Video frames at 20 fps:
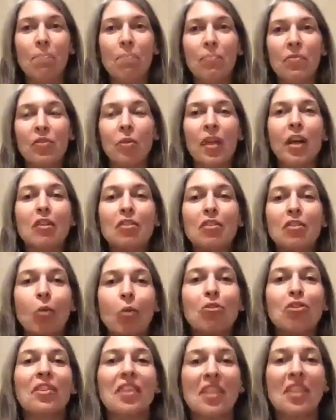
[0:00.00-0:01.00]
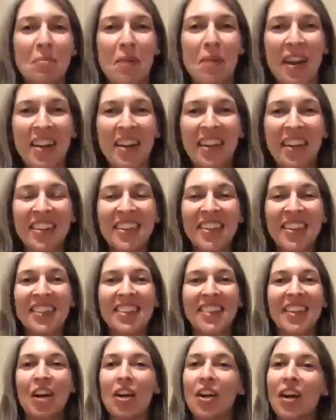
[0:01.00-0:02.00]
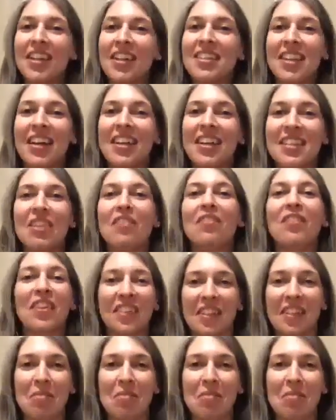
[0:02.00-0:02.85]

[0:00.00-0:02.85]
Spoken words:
So they are socially debated. They're not scientifically